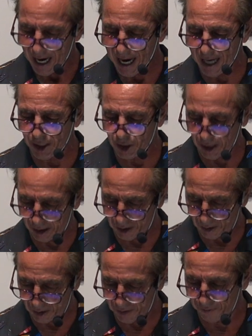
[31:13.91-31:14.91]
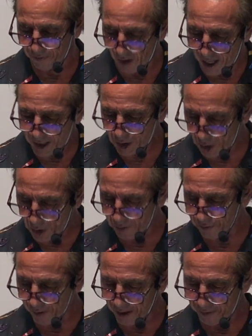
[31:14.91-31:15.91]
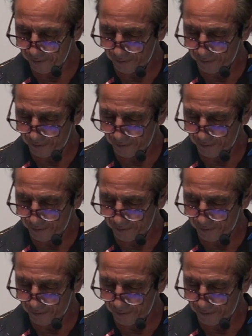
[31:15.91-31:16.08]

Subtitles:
and gentleness. Fight the good fight of